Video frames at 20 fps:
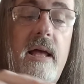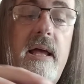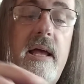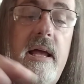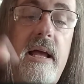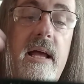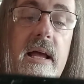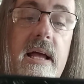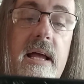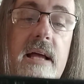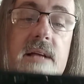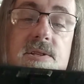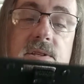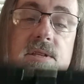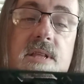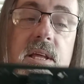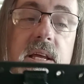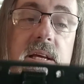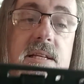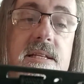It's
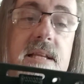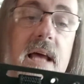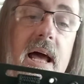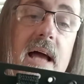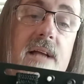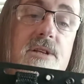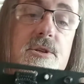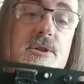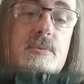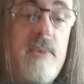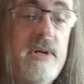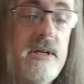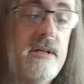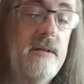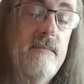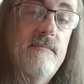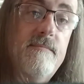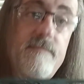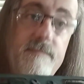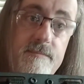the attachment.
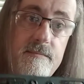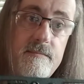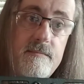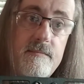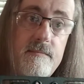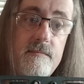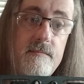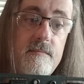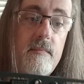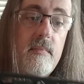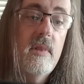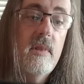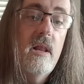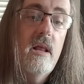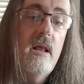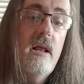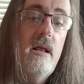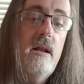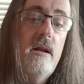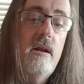
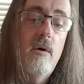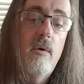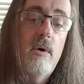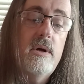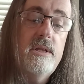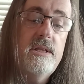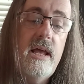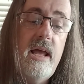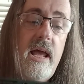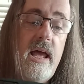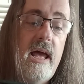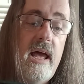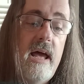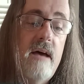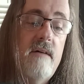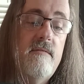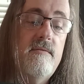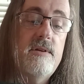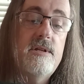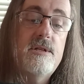Now what they
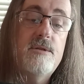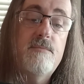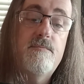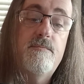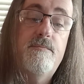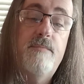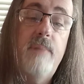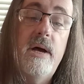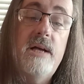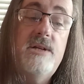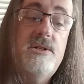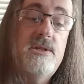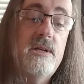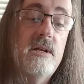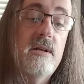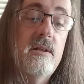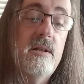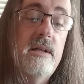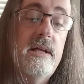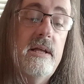have is
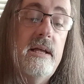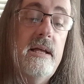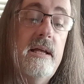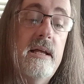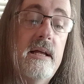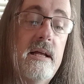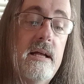basically